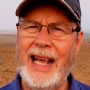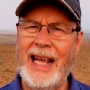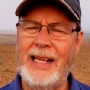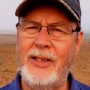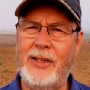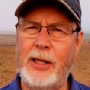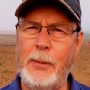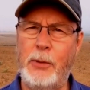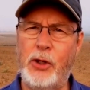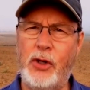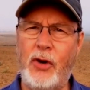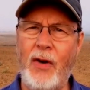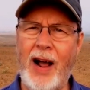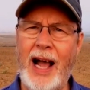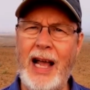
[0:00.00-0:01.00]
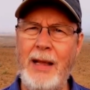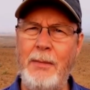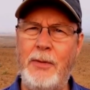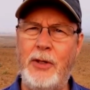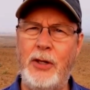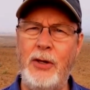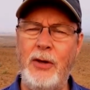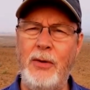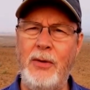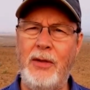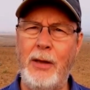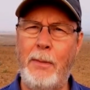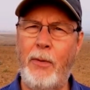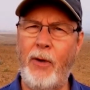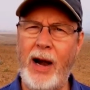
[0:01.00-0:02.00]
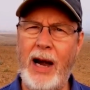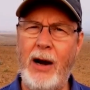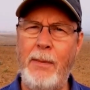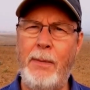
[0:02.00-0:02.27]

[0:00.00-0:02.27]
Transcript: and subscribe to the prayer